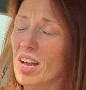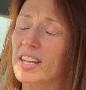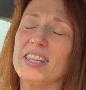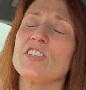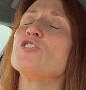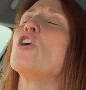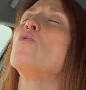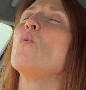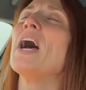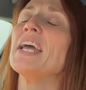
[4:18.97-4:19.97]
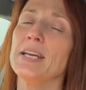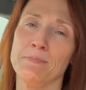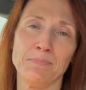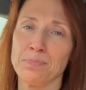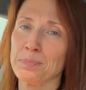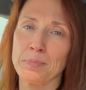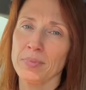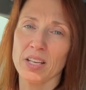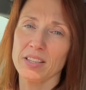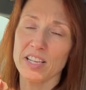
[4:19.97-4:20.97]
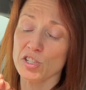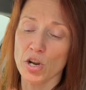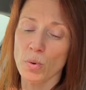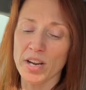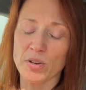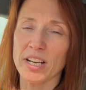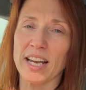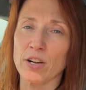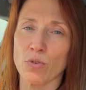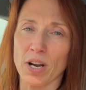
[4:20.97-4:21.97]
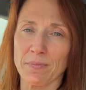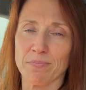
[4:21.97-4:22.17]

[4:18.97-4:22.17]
there's no way you're going to get it right.